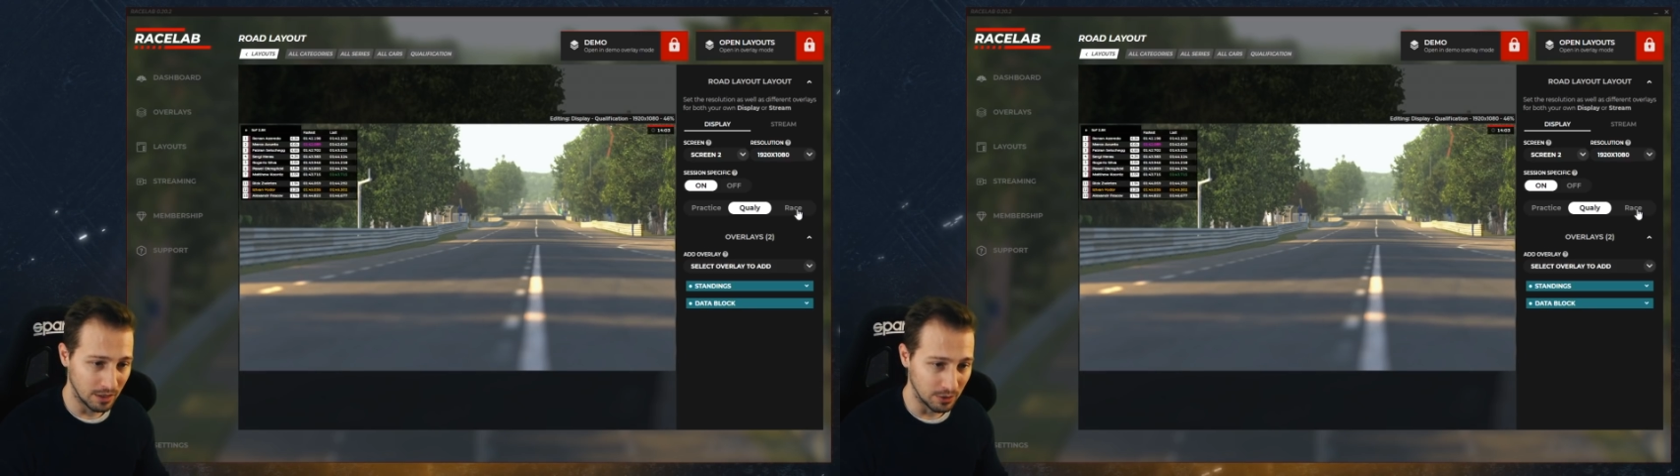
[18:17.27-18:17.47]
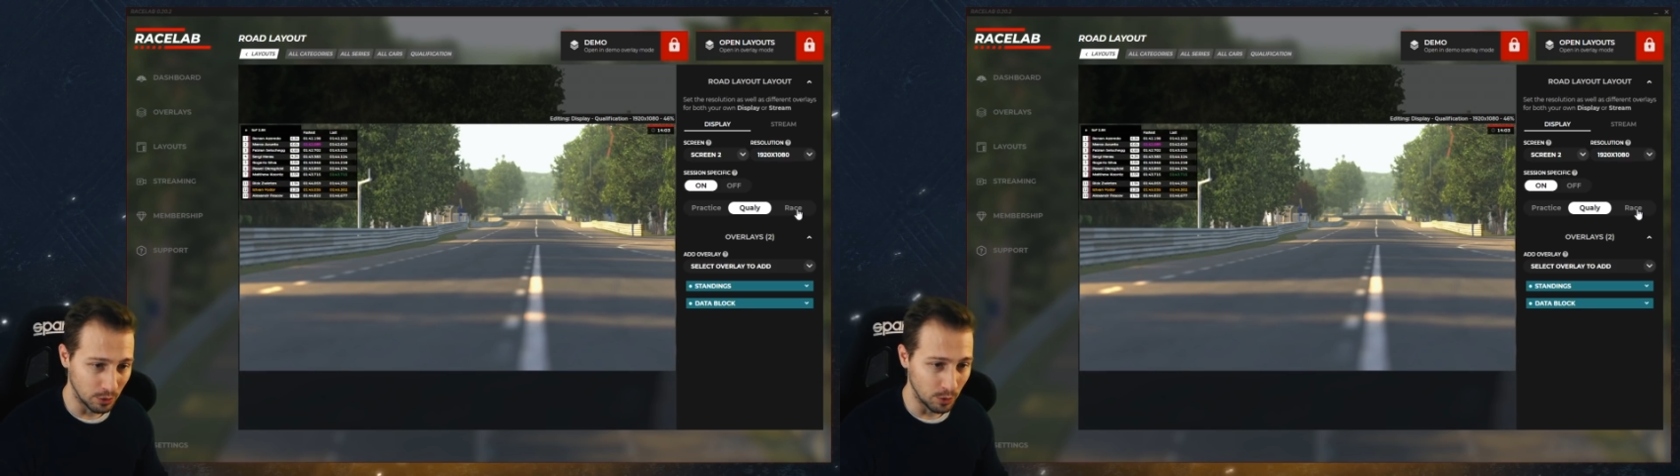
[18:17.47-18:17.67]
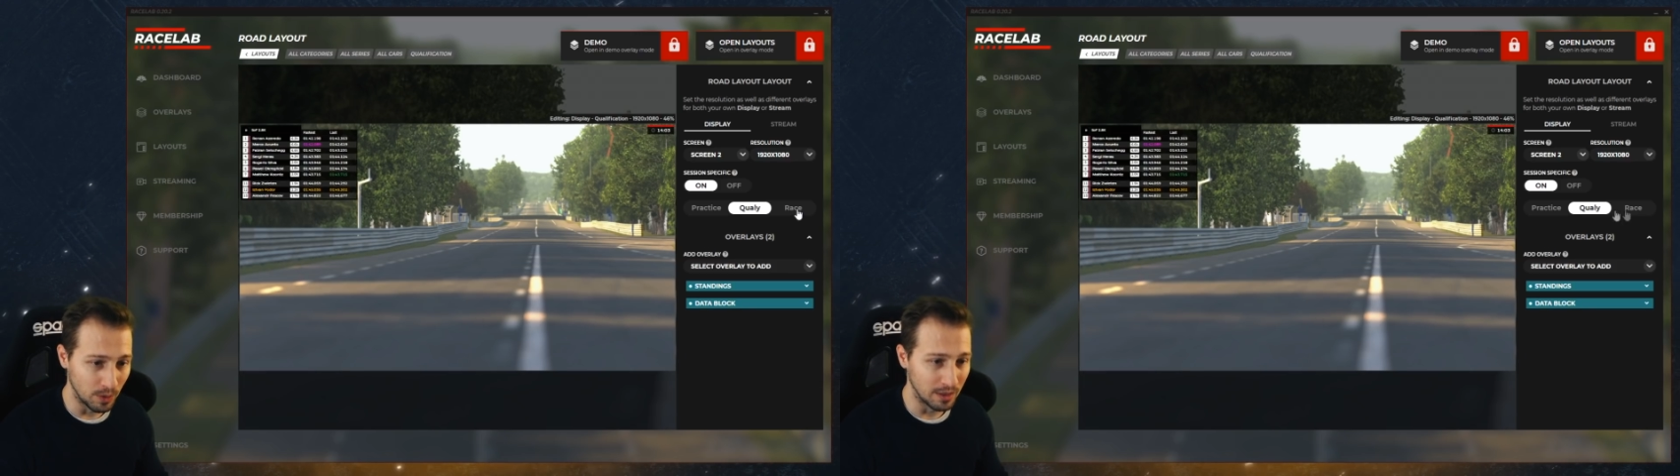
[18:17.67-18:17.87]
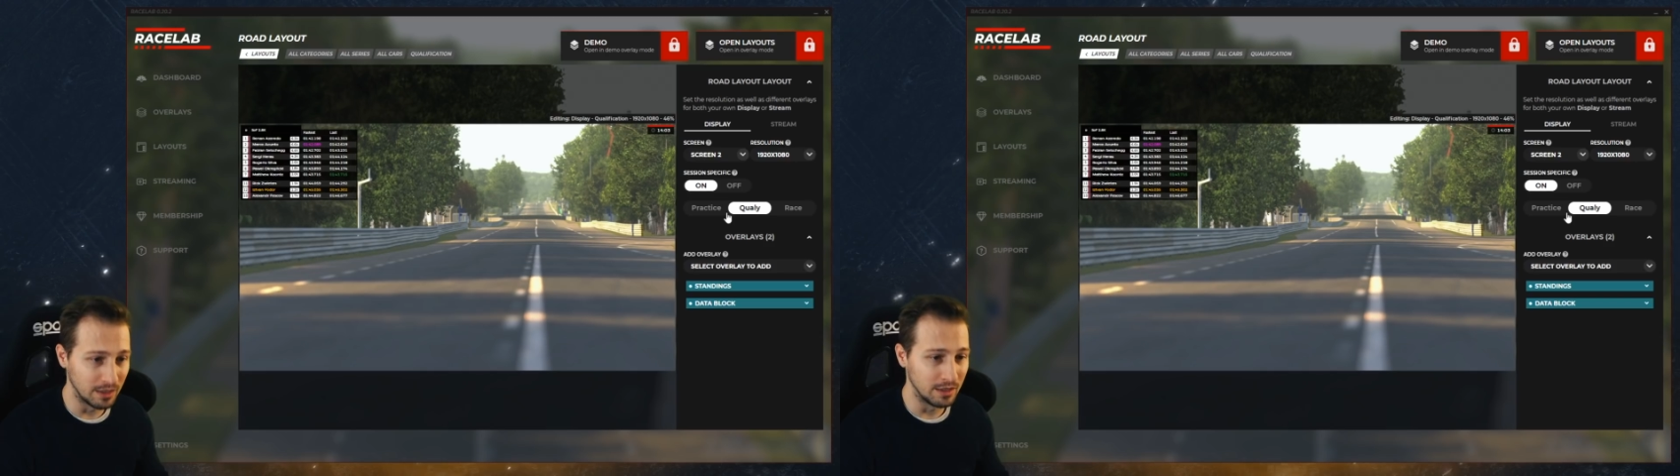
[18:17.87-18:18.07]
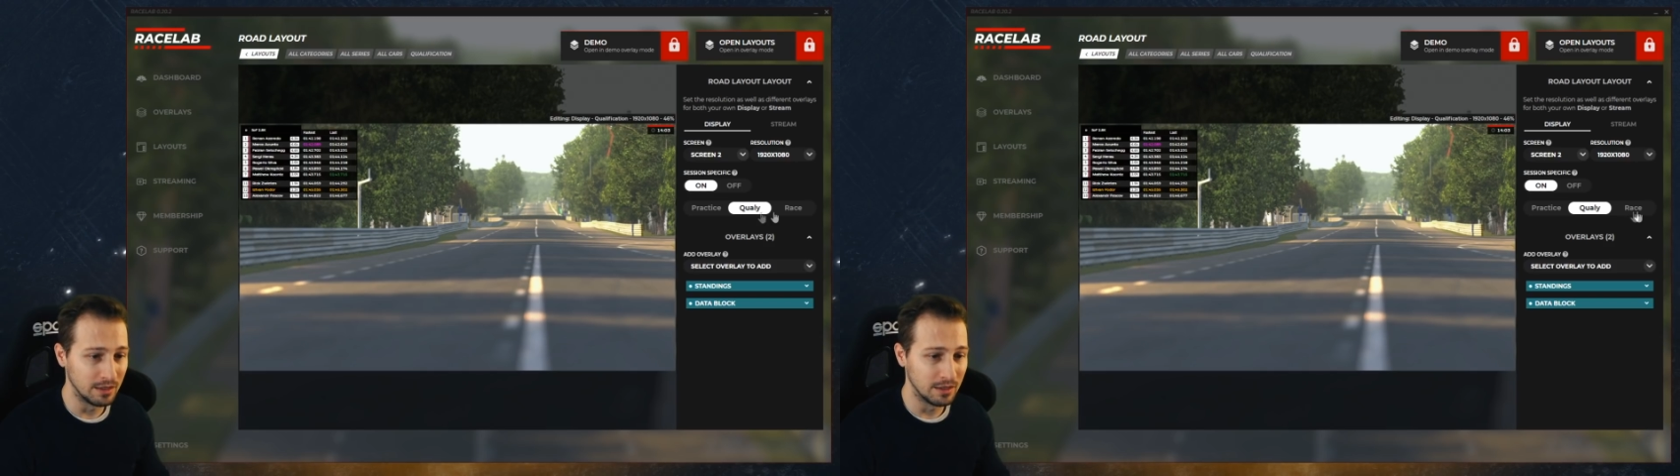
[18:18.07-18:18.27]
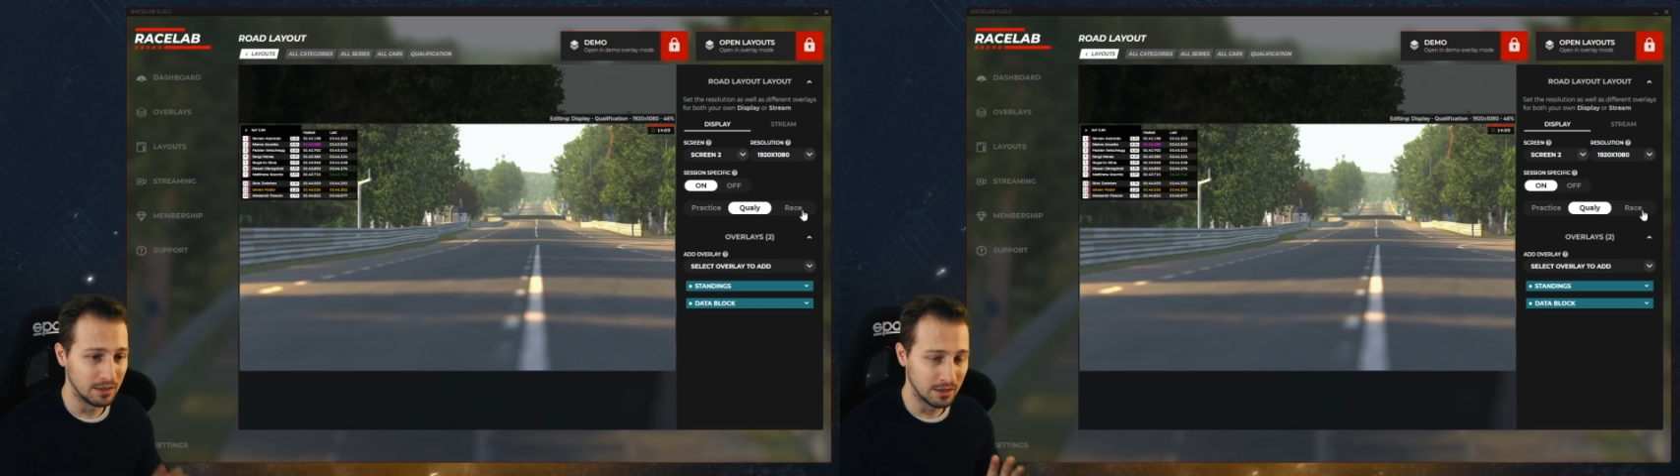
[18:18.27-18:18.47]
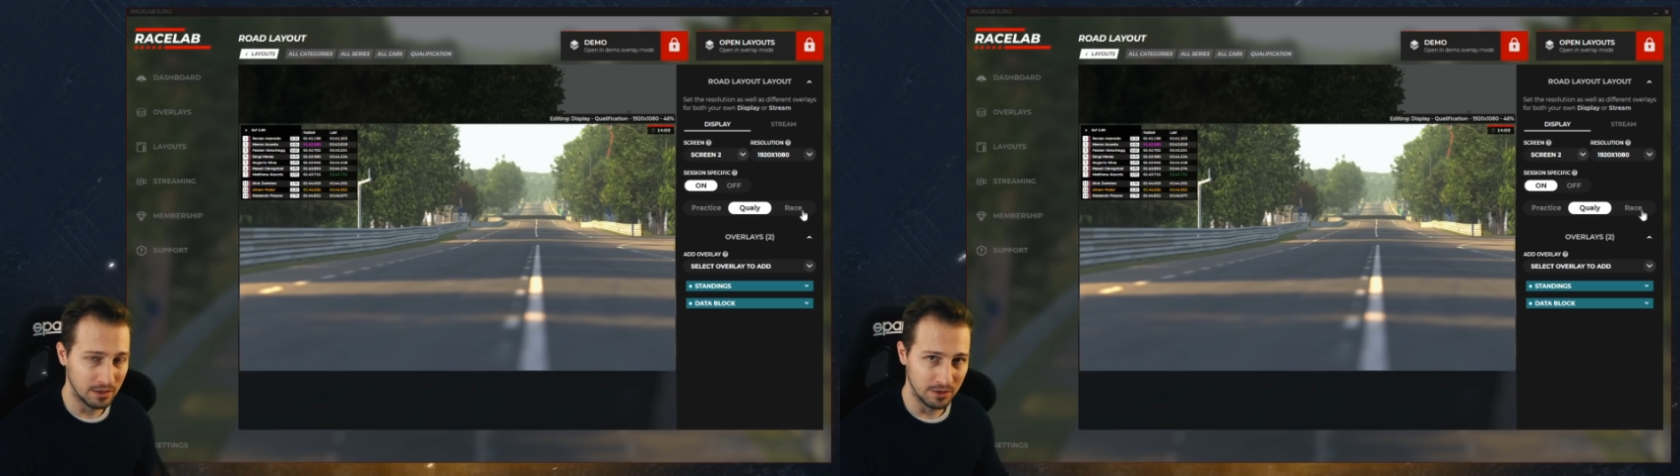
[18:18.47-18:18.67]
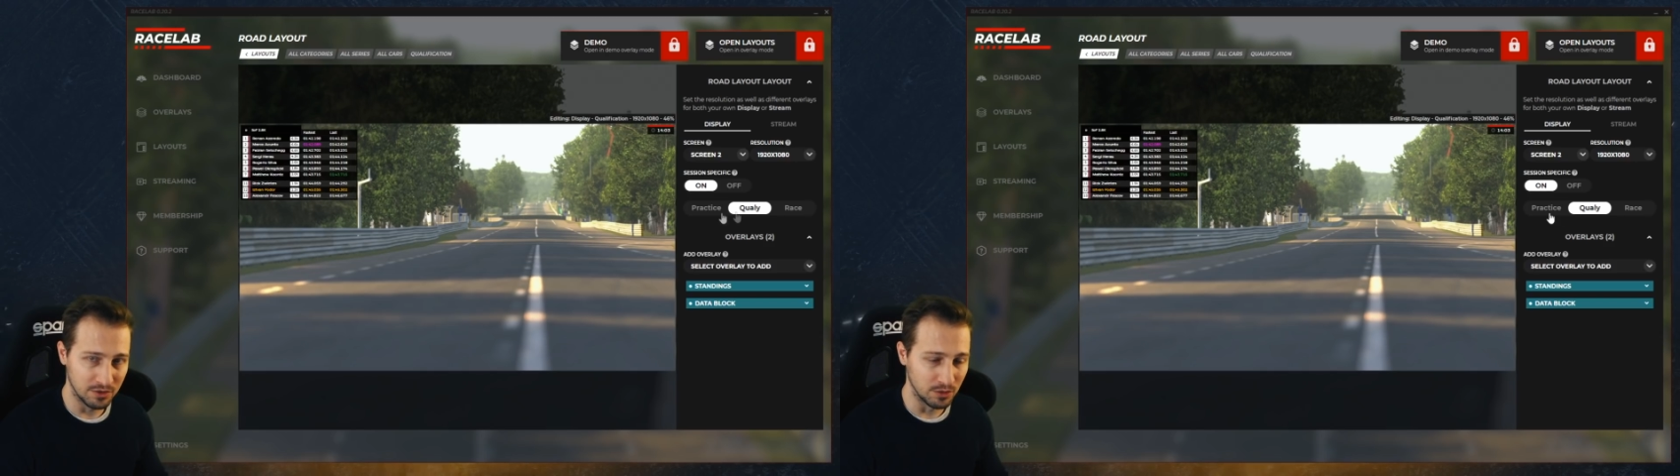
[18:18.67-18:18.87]
and a quali,
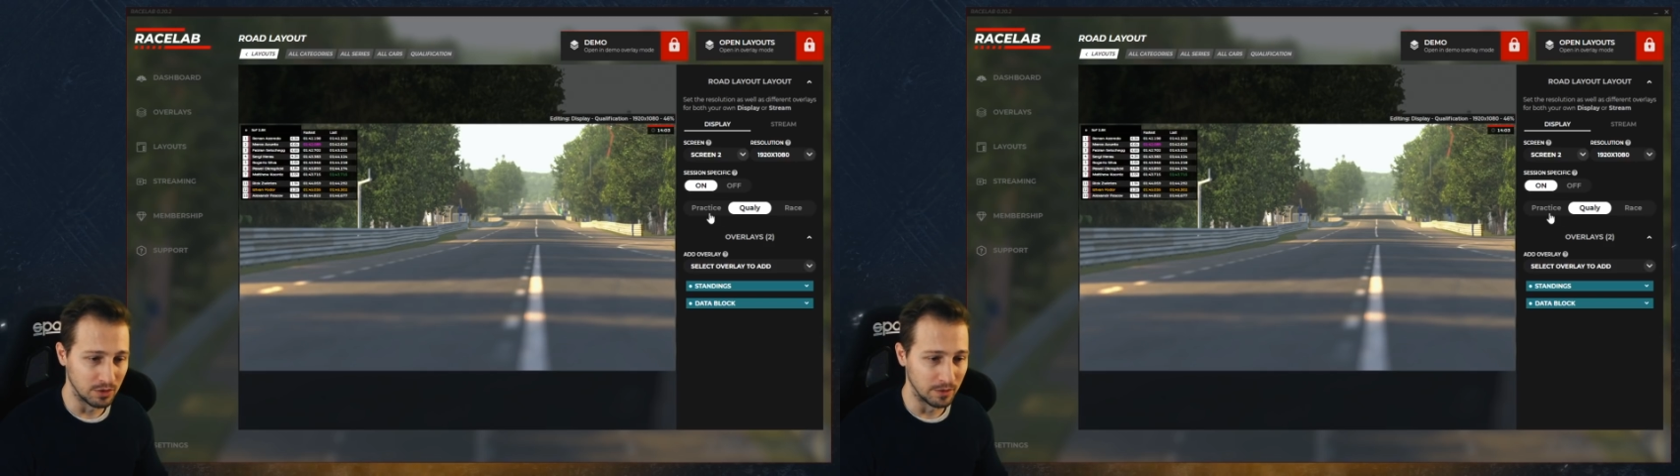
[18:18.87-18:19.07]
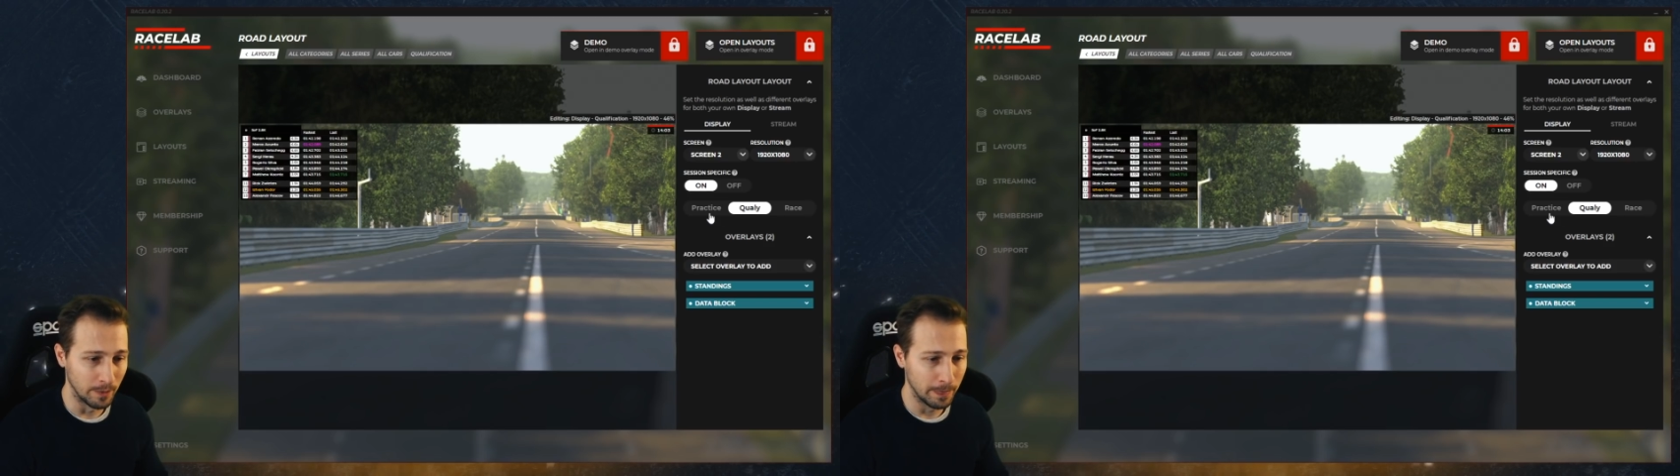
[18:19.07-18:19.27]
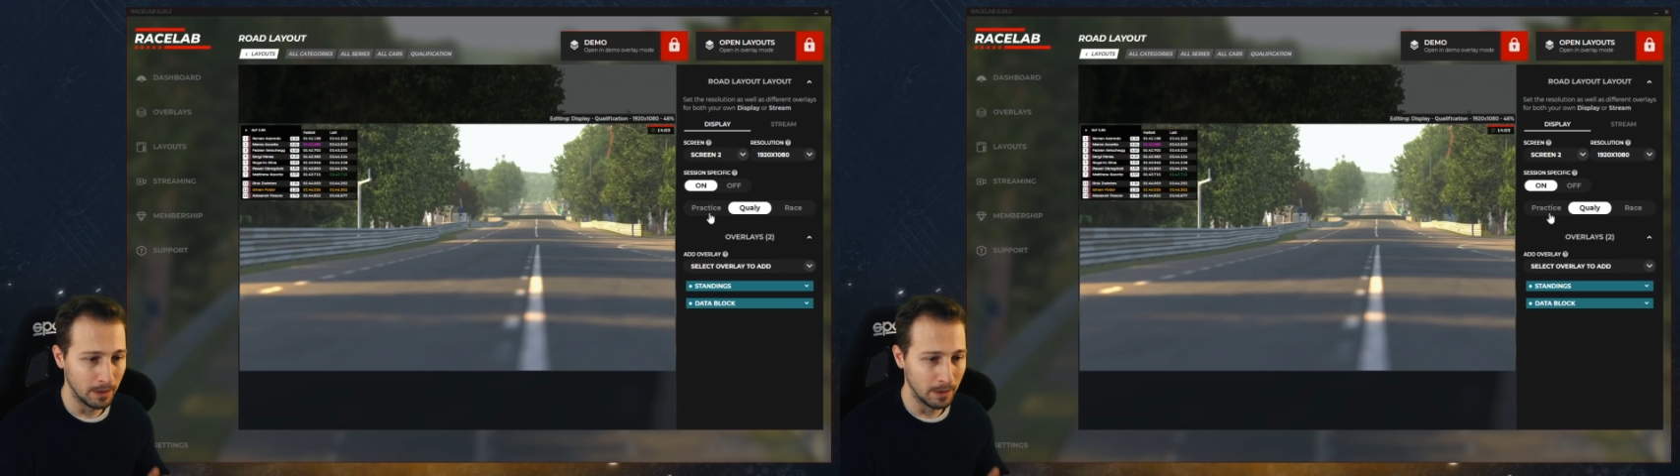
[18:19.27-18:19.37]
so on.